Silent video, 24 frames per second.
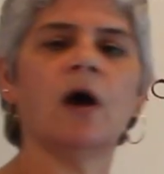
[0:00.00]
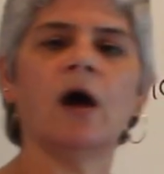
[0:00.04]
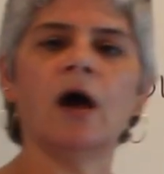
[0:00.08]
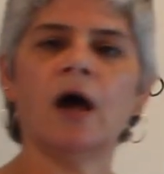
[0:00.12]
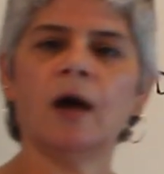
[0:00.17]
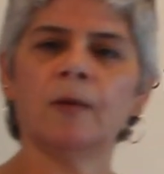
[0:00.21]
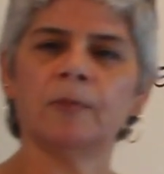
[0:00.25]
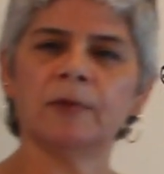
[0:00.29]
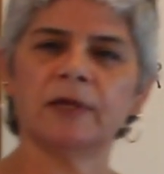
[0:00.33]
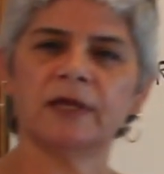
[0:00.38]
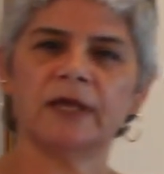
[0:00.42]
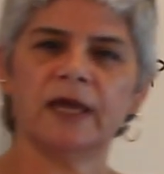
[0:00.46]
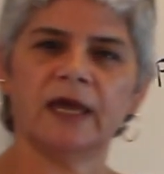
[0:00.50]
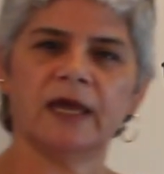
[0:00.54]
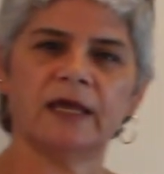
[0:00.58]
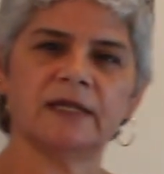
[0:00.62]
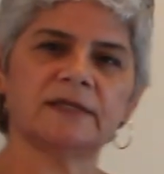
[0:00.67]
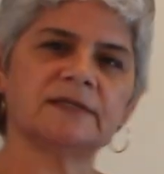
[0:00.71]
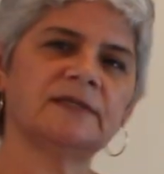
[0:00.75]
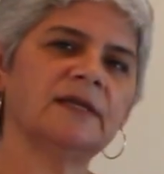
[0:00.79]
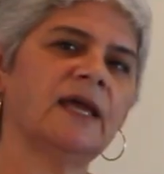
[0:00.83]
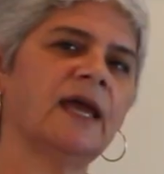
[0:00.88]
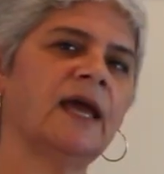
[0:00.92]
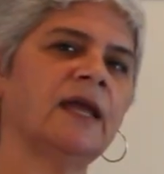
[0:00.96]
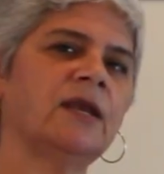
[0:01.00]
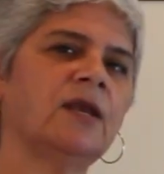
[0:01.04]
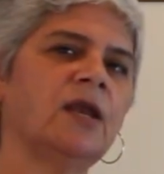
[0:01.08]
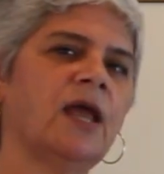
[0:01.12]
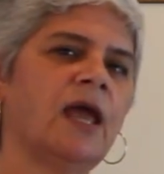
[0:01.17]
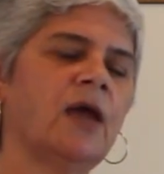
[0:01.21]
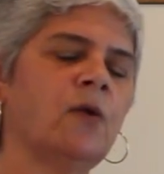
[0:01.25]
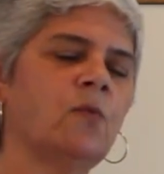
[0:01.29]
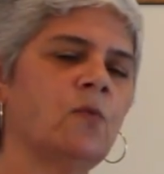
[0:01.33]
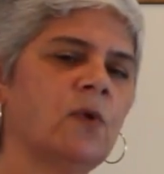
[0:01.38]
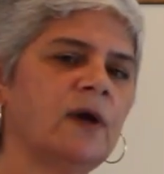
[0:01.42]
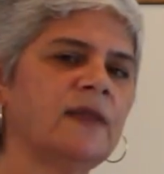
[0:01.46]
obligates,
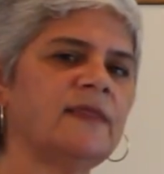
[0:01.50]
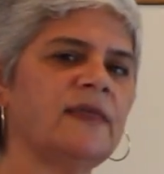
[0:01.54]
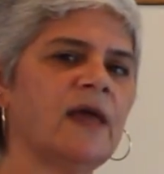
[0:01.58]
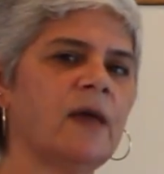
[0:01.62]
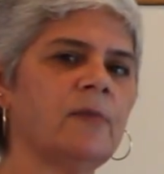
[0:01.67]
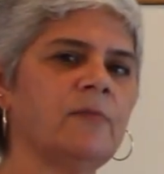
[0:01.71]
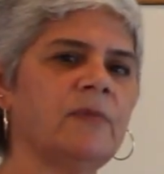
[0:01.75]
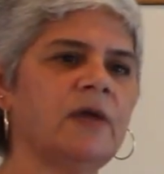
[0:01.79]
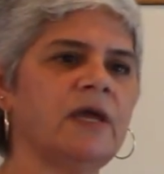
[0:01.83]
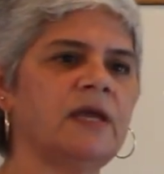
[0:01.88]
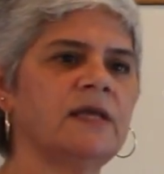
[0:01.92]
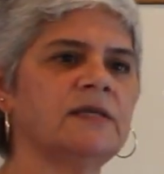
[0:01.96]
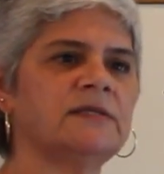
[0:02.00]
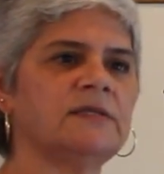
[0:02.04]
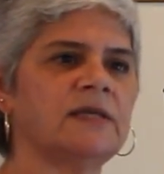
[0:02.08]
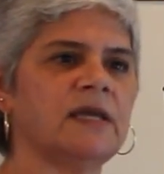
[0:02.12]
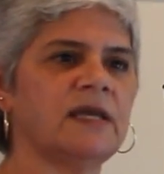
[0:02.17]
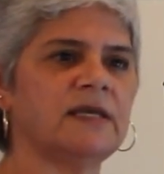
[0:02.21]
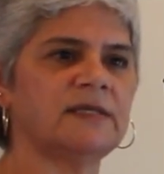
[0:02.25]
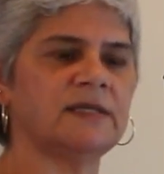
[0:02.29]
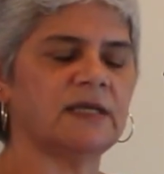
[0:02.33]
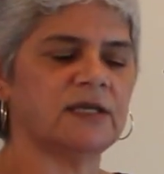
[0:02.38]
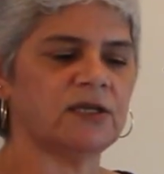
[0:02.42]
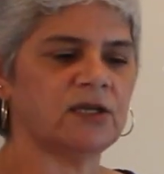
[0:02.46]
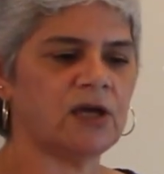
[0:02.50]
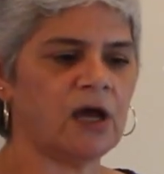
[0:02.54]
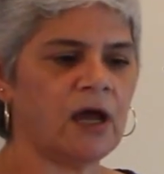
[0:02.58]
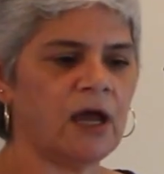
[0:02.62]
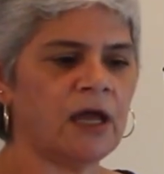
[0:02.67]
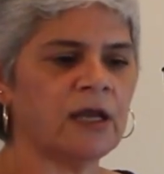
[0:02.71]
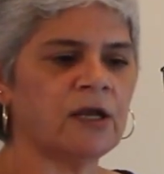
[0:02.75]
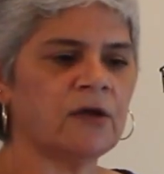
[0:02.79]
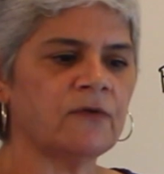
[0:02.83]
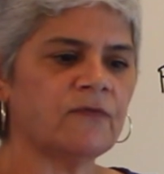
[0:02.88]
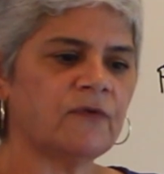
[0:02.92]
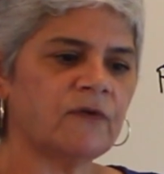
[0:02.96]
and what that means is it
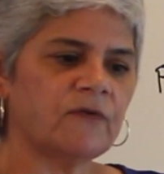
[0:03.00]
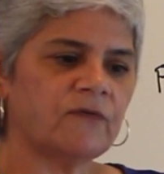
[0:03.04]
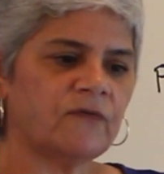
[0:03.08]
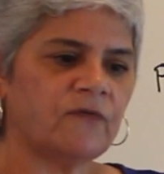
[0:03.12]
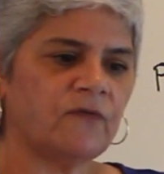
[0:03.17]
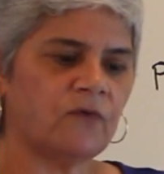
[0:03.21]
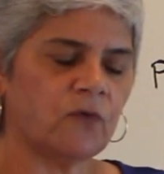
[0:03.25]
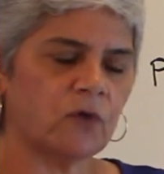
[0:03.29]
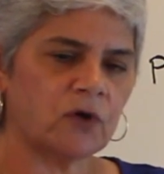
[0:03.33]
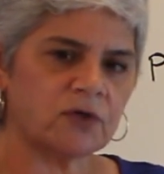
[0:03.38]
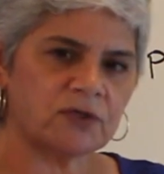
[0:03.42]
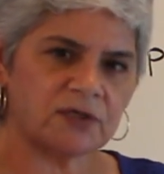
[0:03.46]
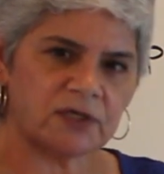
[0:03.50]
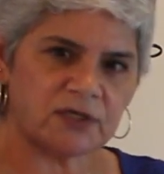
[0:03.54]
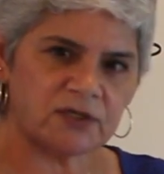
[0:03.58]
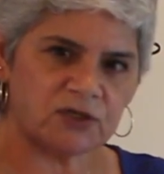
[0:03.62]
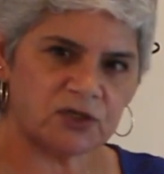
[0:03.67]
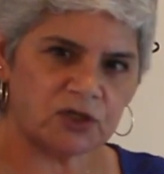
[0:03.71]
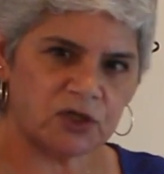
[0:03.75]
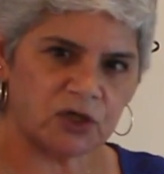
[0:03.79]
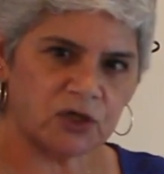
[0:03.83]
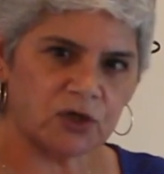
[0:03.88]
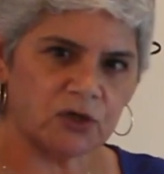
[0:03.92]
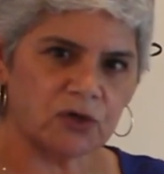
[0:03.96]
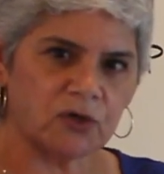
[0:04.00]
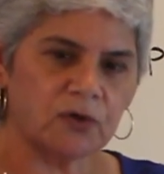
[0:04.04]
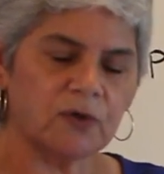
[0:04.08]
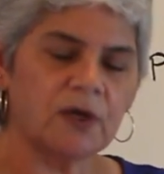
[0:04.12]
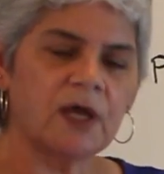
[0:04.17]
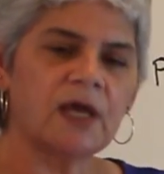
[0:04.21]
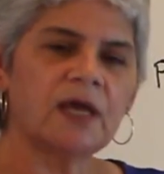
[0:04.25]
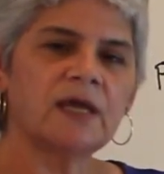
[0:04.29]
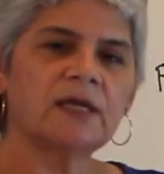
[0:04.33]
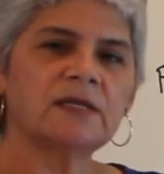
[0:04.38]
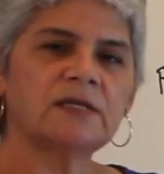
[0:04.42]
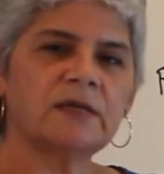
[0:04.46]
kind of forces
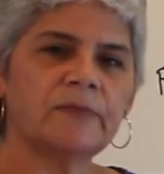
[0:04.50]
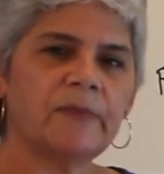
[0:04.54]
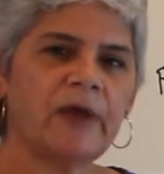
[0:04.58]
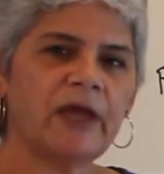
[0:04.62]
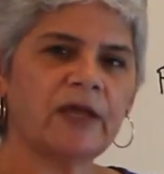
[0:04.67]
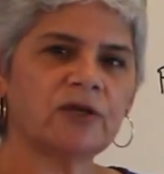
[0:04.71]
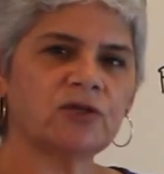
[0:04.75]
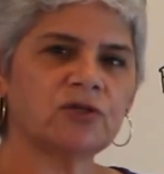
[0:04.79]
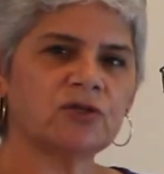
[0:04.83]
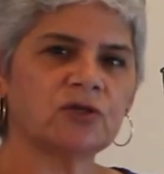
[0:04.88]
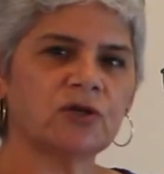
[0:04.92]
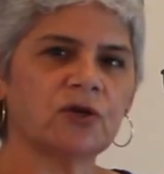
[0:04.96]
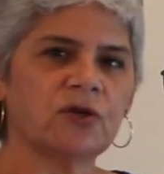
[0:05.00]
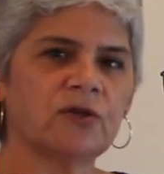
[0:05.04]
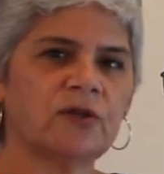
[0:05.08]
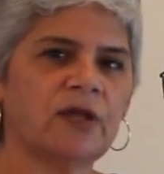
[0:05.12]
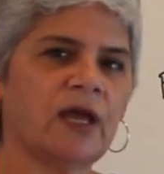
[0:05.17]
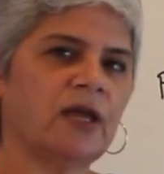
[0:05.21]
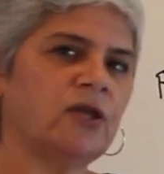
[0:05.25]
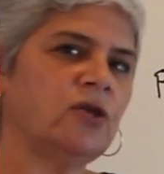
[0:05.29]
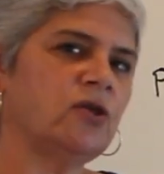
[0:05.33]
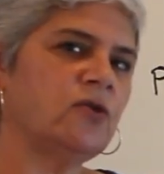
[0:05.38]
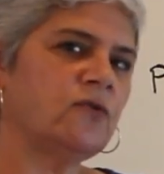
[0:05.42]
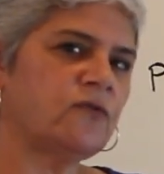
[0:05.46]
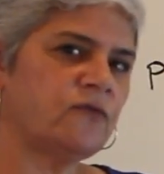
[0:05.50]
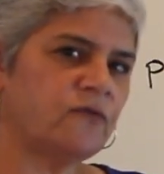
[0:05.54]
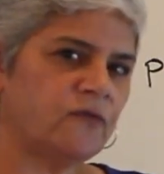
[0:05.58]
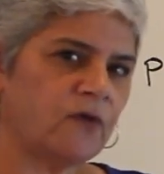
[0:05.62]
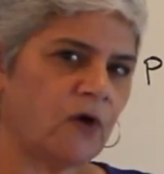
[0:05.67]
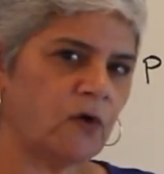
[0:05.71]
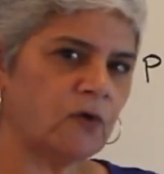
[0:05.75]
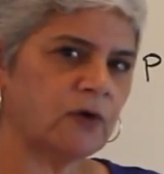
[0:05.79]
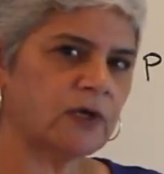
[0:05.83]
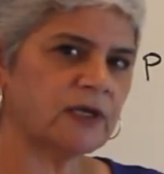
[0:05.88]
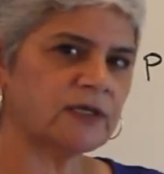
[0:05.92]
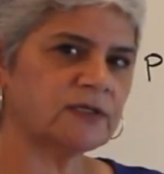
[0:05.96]
you to make sure that you
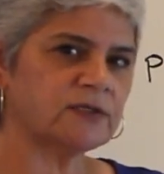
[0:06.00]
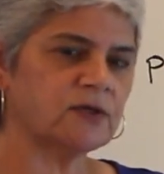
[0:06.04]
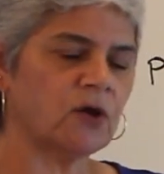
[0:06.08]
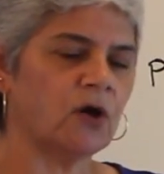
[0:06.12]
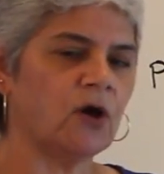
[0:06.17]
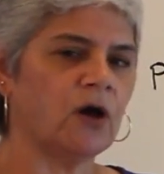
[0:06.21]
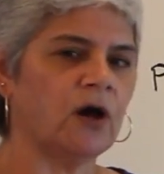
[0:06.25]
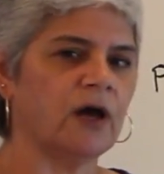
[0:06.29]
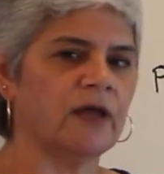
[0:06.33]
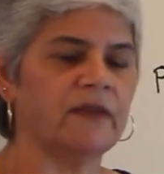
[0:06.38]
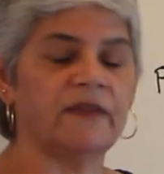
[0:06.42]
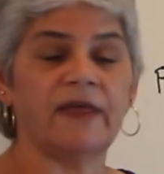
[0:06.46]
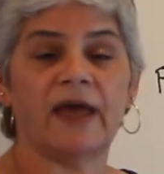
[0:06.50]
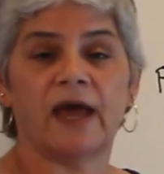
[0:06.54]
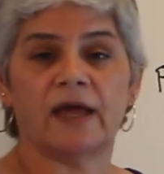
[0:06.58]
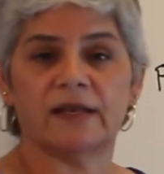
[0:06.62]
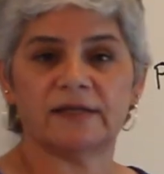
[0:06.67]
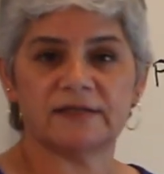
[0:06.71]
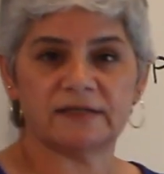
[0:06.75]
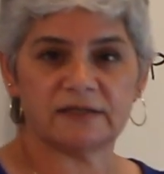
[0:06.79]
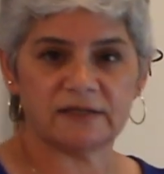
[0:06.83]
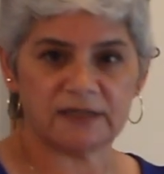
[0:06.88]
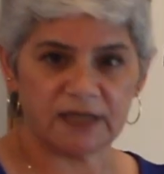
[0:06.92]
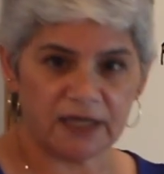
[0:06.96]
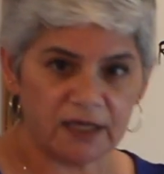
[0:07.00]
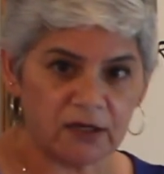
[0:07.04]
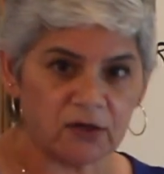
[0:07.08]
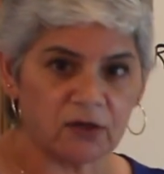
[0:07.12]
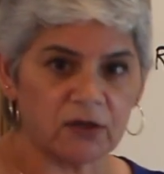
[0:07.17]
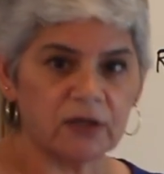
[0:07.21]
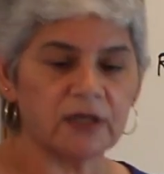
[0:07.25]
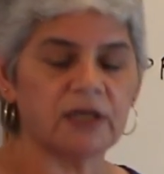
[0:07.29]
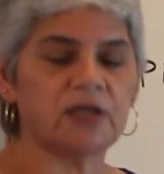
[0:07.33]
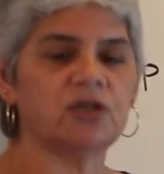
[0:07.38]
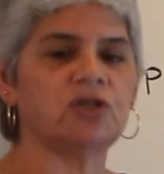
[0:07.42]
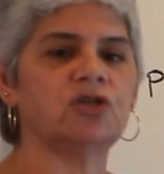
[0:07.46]
focus on that
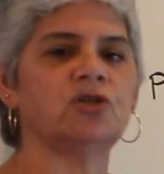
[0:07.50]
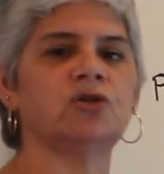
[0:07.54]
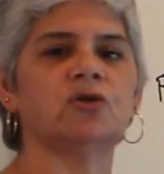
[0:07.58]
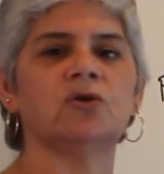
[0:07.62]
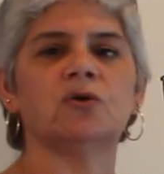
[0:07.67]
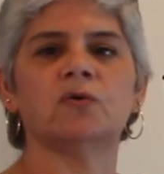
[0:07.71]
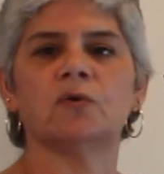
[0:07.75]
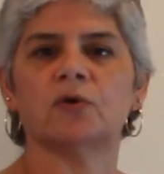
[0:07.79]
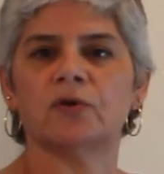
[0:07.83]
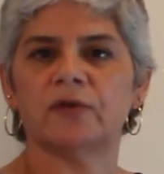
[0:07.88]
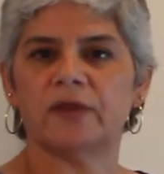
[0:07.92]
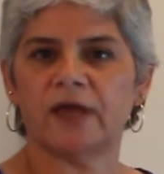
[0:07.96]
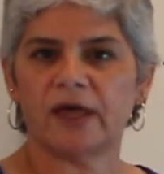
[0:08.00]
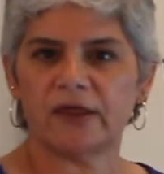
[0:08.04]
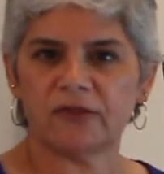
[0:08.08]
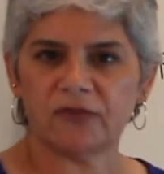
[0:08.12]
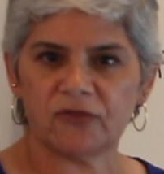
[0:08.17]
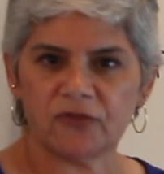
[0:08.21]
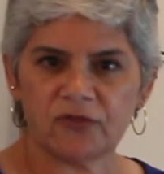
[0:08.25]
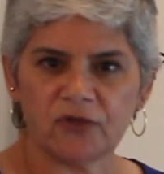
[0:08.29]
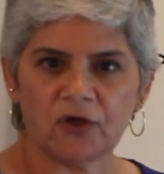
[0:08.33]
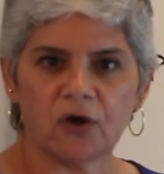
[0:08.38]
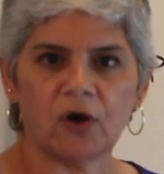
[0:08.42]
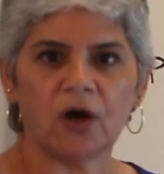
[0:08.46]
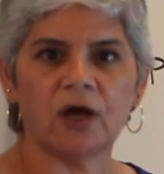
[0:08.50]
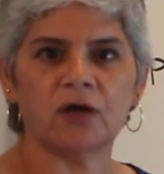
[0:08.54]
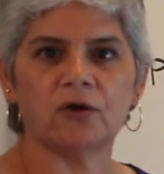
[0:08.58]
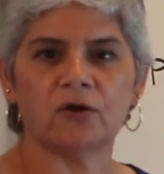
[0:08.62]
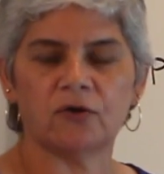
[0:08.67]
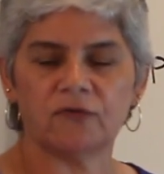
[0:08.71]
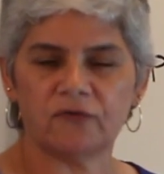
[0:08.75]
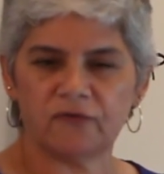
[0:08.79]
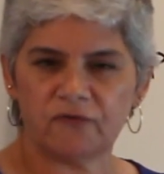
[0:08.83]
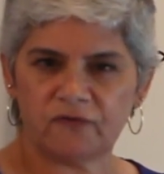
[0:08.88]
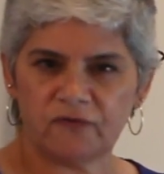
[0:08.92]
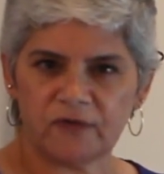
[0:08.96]
single issue or that thought
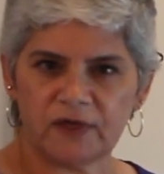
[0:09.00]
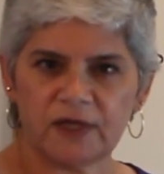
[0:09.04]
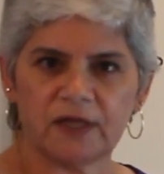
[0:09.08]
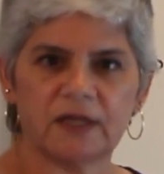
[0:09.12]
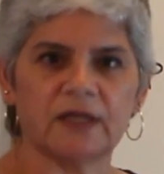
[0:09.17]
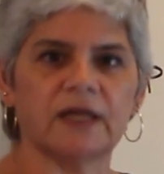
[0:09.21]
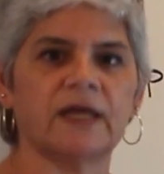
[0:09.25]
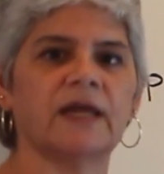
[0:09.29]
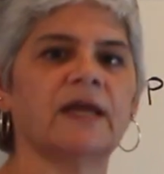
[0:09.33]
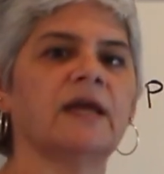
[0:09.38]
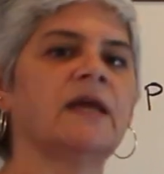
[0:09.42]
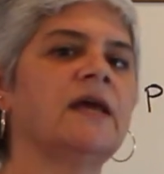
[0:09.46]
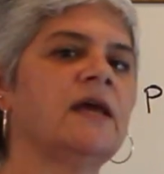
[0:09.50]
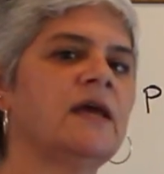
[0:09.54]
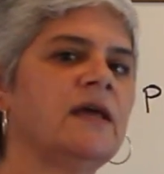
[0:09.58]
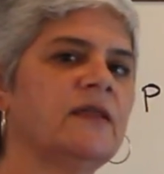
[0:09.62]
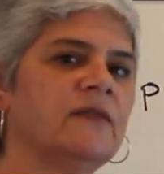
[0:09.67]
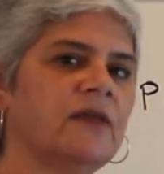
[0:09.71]
or feeling